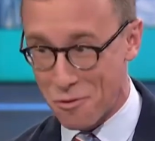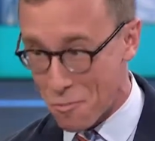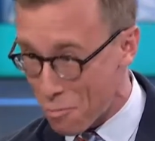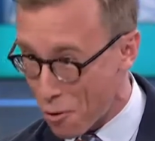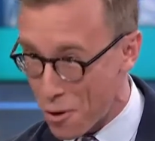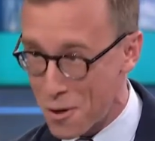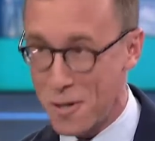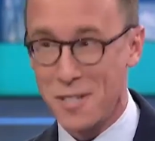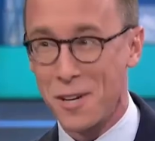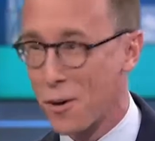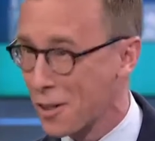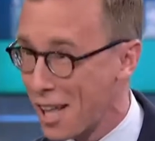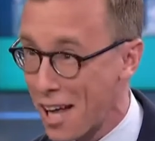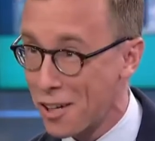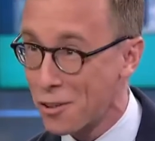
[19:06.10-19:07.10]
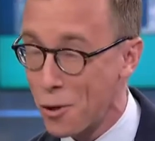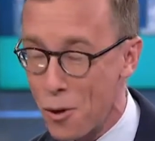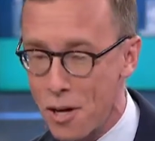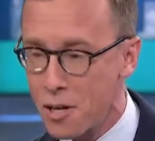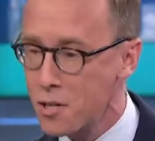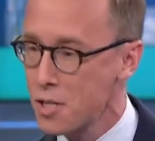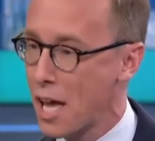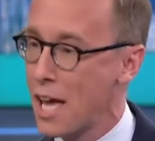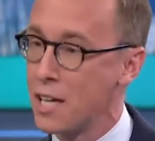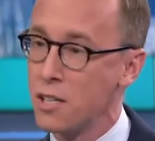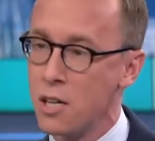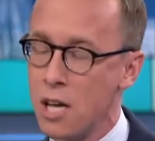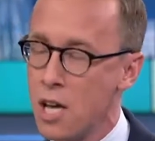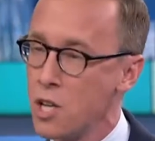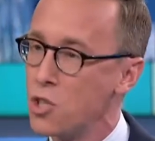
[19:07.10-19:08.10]
as a reporter, know a lot of lawyers, and
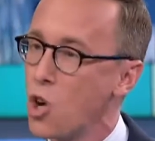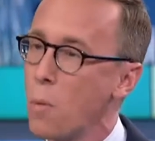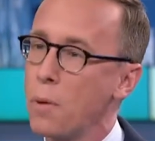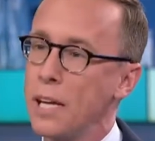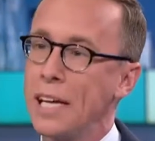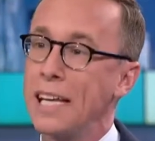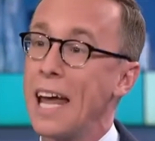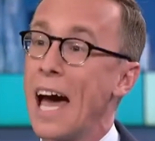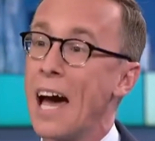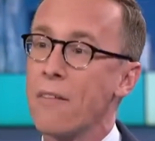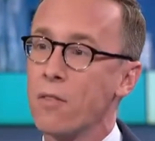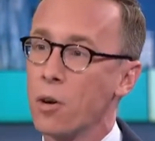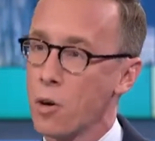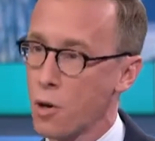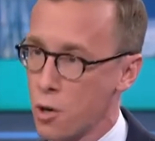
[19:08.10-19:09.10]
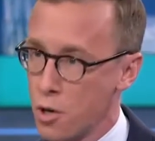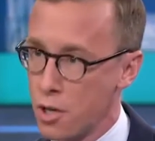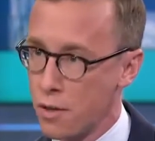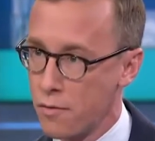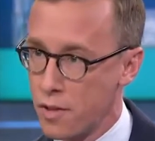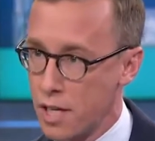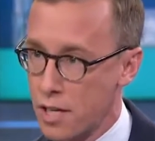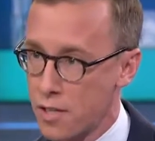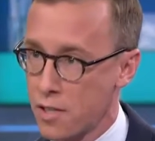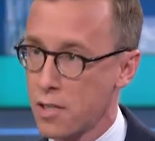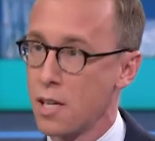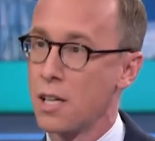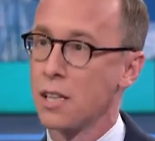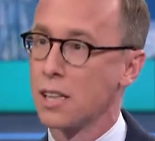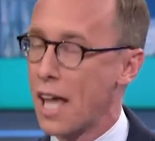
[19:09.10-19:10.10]
nobody had ever heard of this
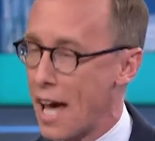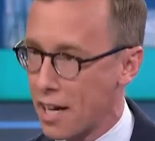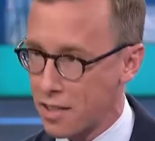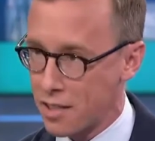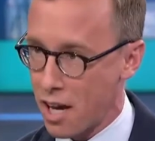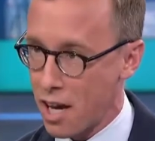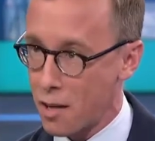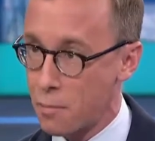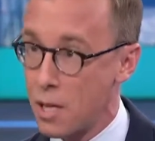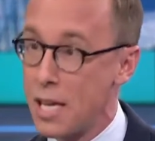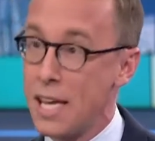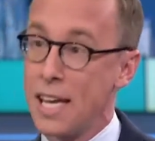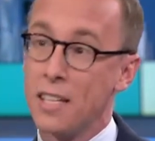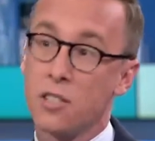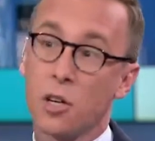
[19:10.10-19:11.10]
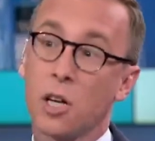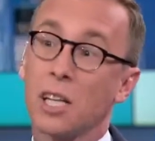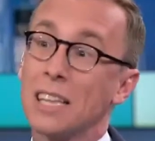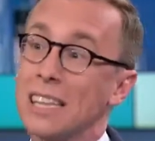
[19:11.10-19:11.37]
lag time. It took